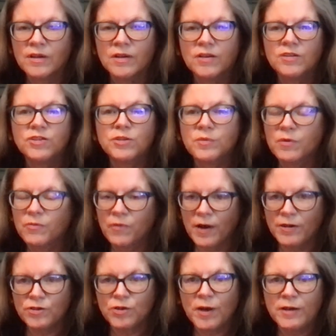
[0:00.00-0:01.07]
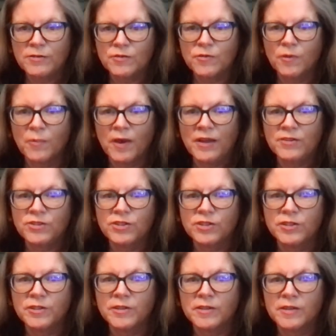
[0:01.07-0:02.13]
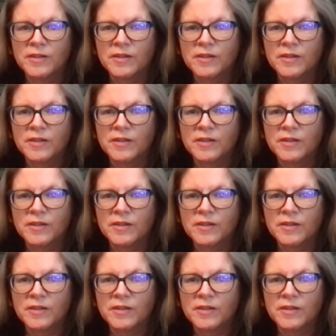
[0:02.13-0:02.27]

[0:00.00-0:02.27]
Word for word: she will find transformation.